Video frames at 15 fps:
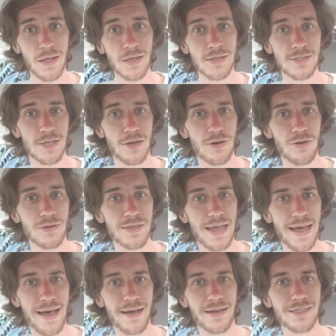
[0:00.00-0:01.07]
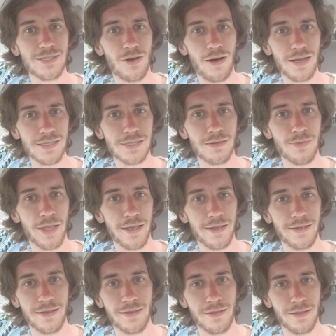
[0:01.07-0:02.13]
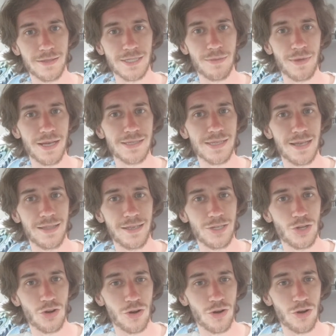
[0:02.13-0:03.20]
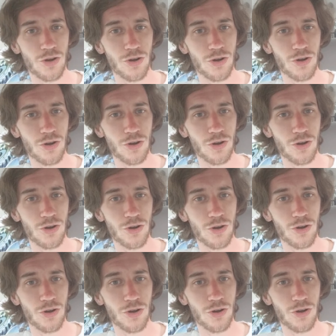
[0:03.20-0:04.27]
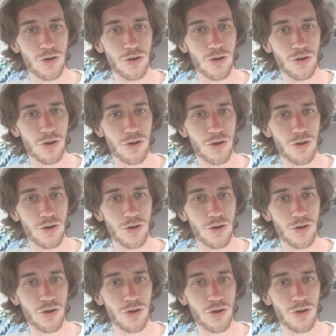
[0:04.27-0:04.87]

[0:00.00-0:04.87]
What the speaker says: So yeah, it's awesome that that you're getting involved at your age, dude.